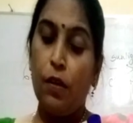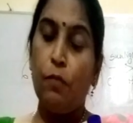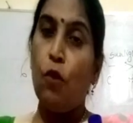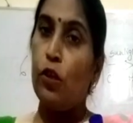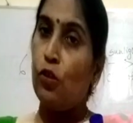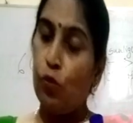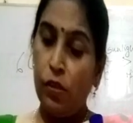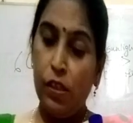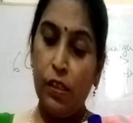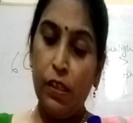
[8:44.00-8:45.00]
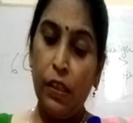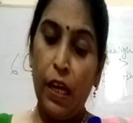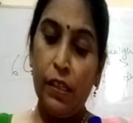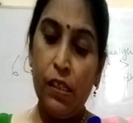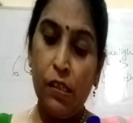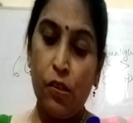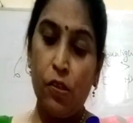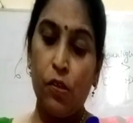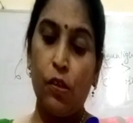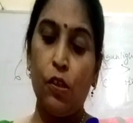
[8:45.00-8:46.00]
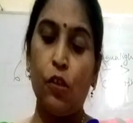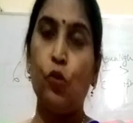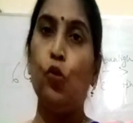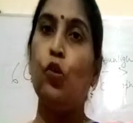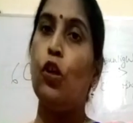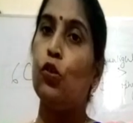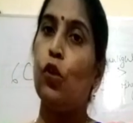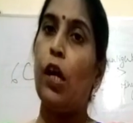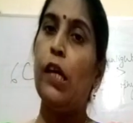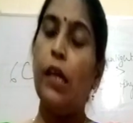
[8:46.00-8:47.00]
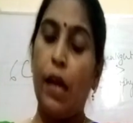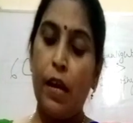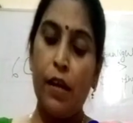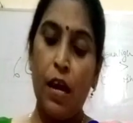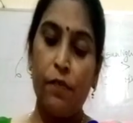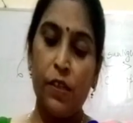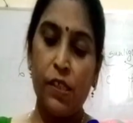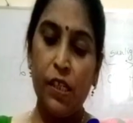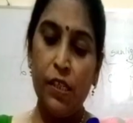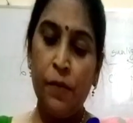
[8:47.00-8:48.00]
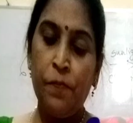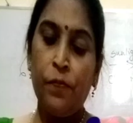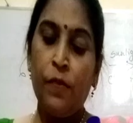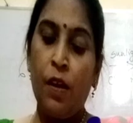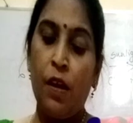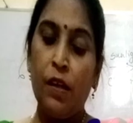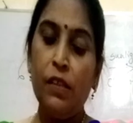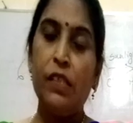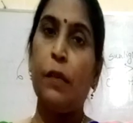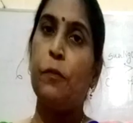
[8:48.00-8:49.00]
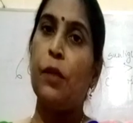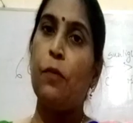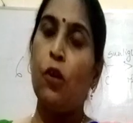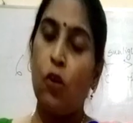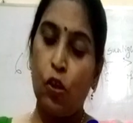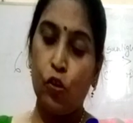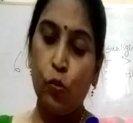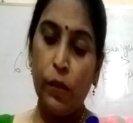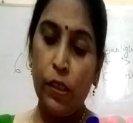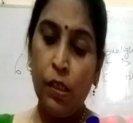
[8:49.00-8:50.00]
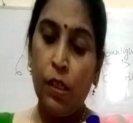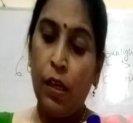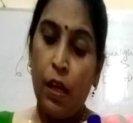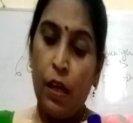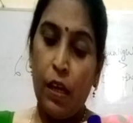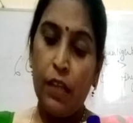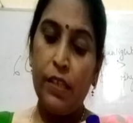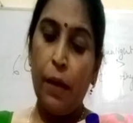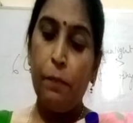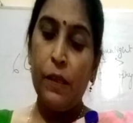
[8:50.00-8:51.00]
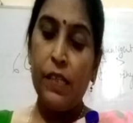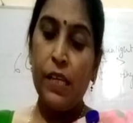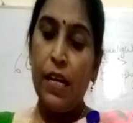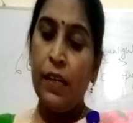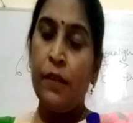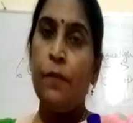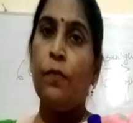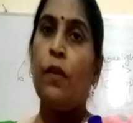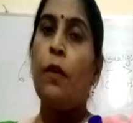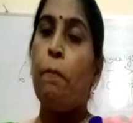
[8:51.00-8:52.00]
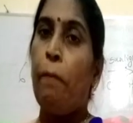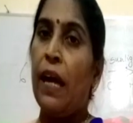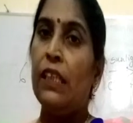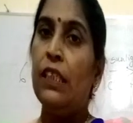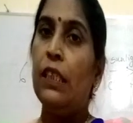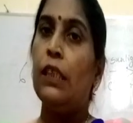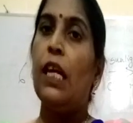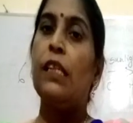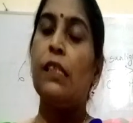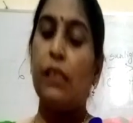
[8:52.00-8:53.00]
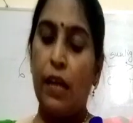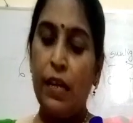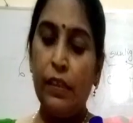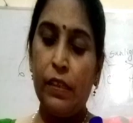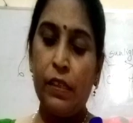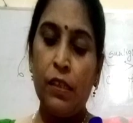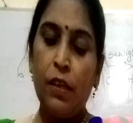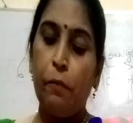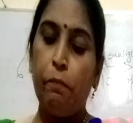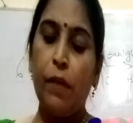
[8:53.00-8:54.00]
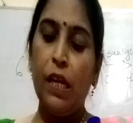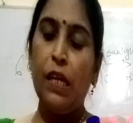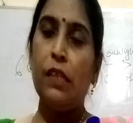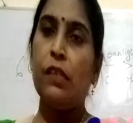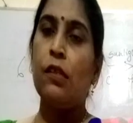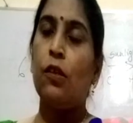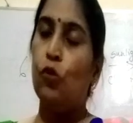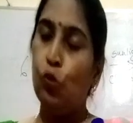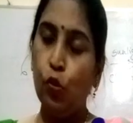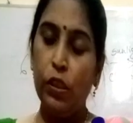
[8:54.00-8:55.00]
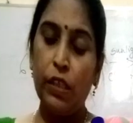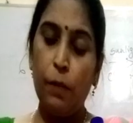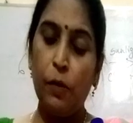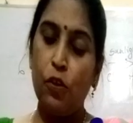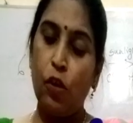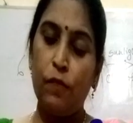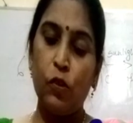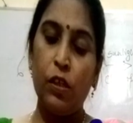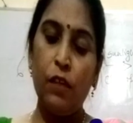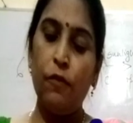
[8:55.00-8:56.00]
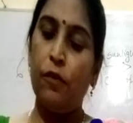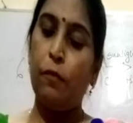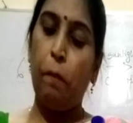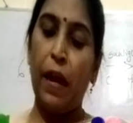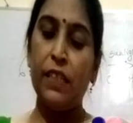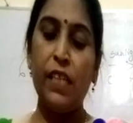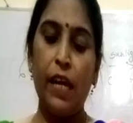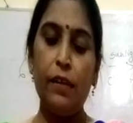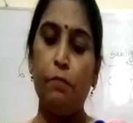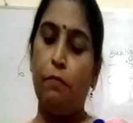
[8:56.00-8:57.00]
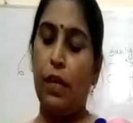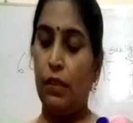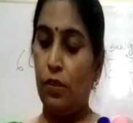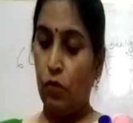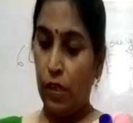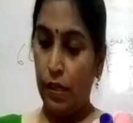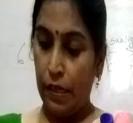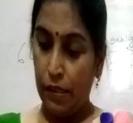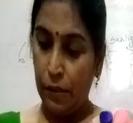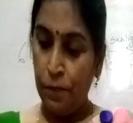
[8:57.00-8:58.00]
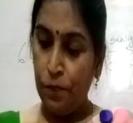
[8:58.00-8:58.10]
monsoon season, that is June or July, and harvested in September or October. Examples are paddy, that is rice, maize. 2 examples you have to give. Paddy and maize you can write.